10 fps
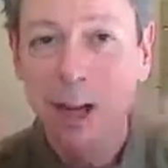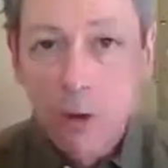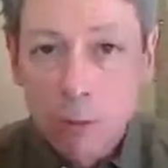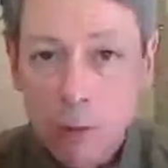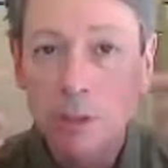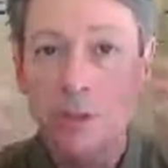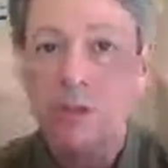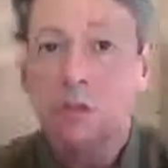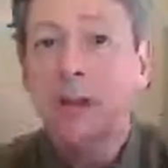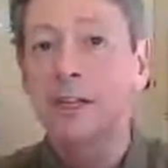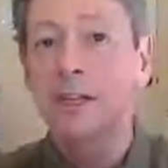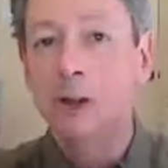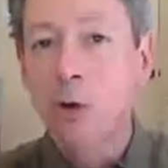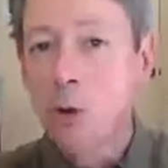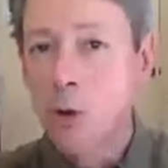We're constructing a
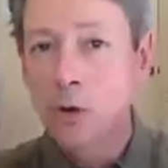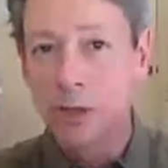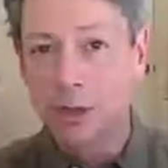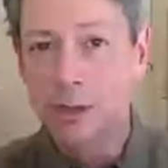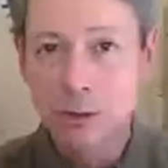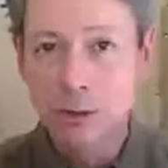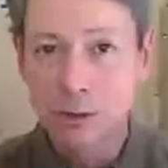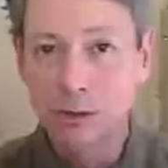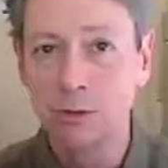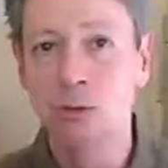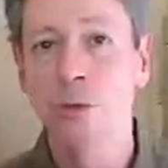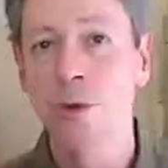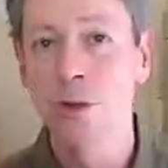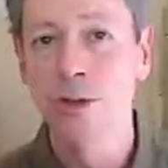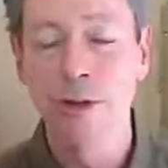whole internal
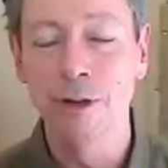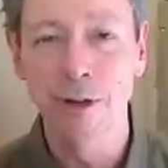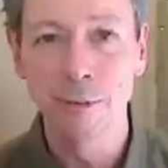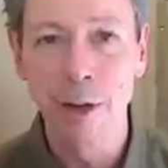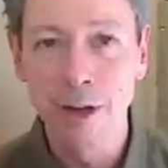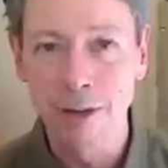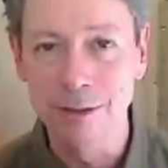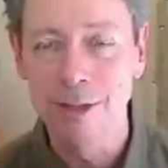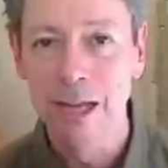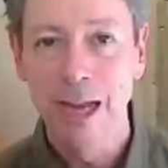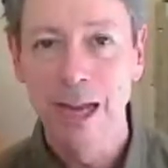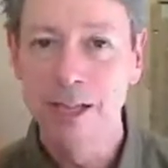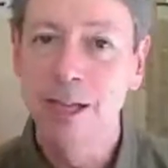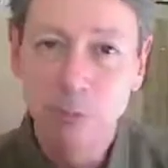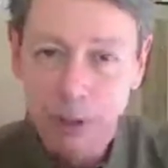world in our own minds, and
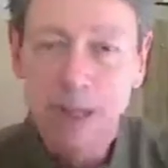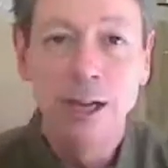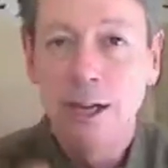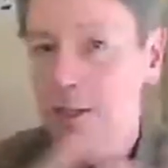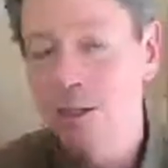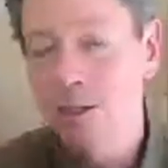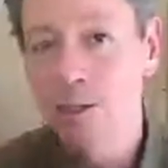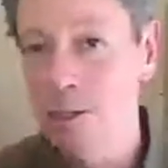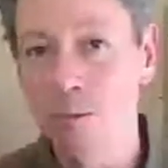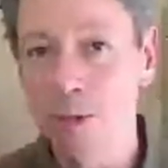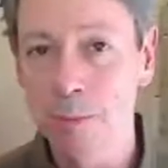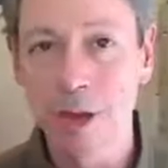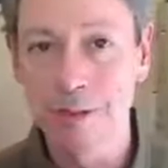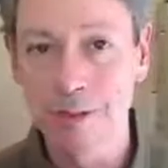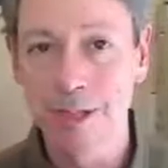then we're getting oxytocin
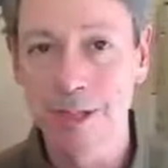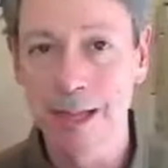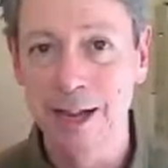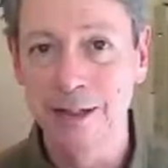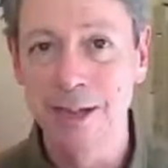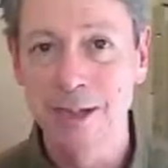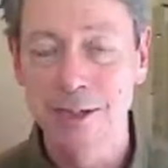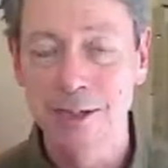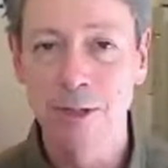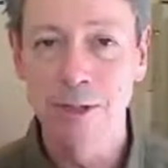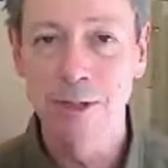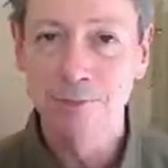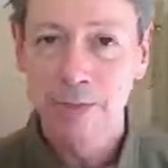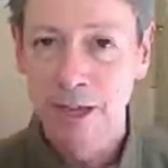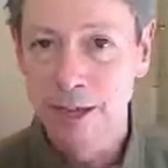responses to that. So it,
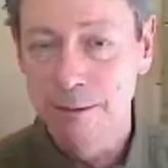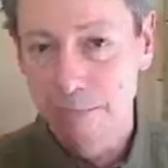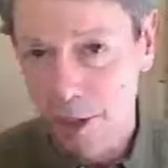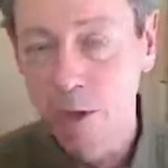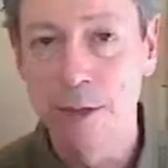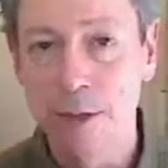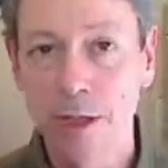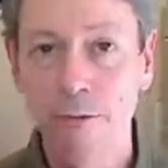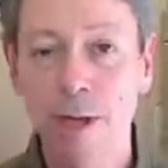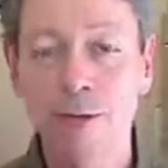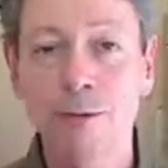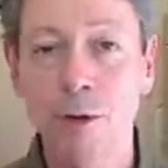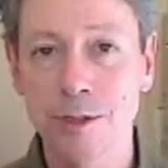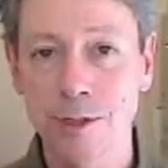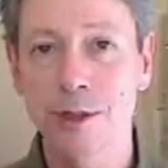it you know, it, it
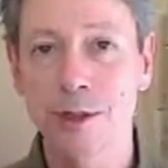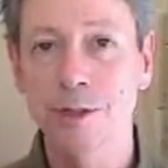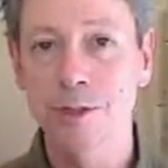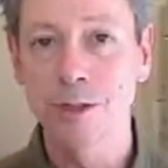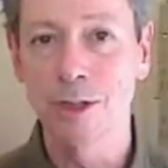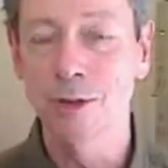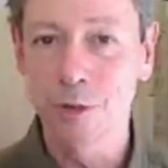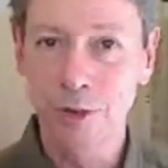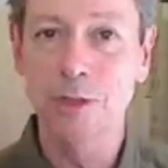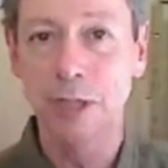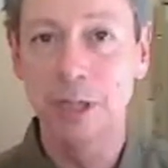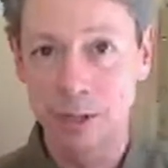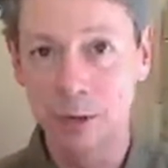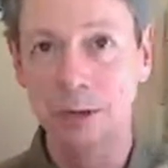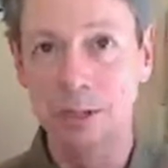reinforces the notion that there are things we can
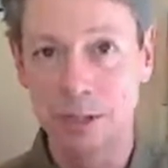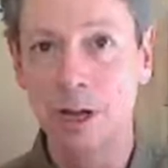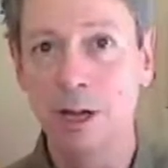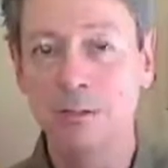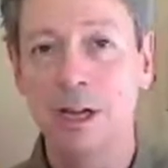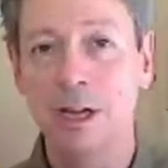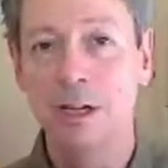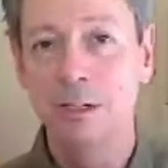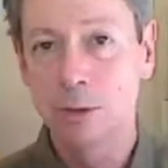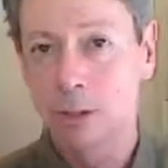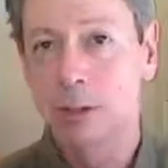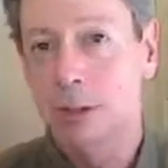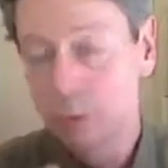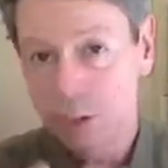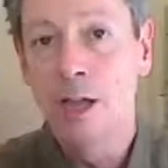do ourselves to, you know,
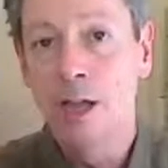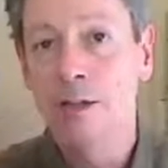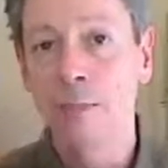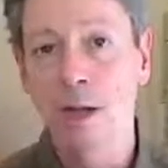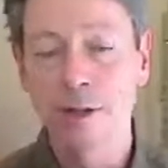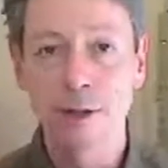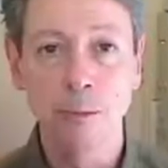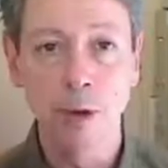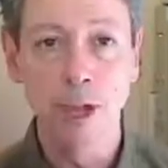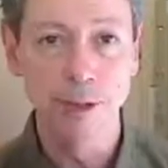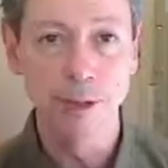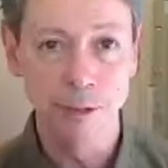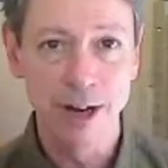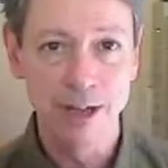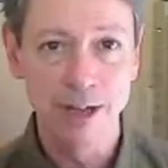incline the mind in a more loving
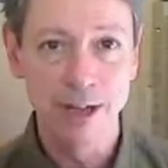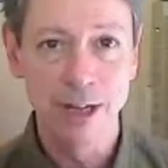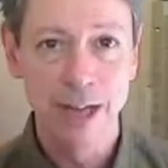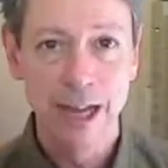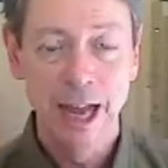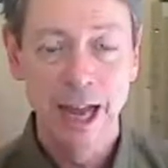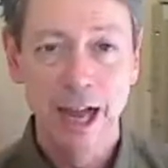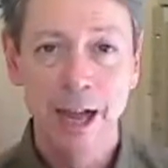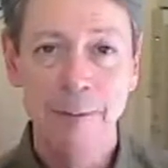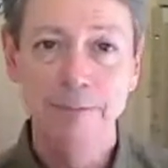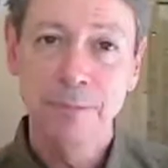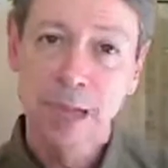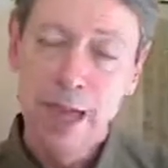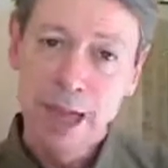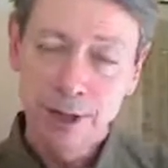direction. Um,
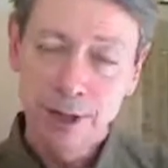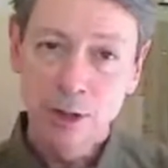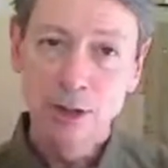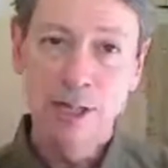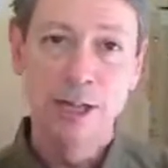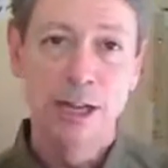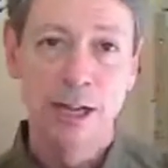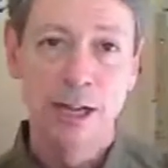if I could, and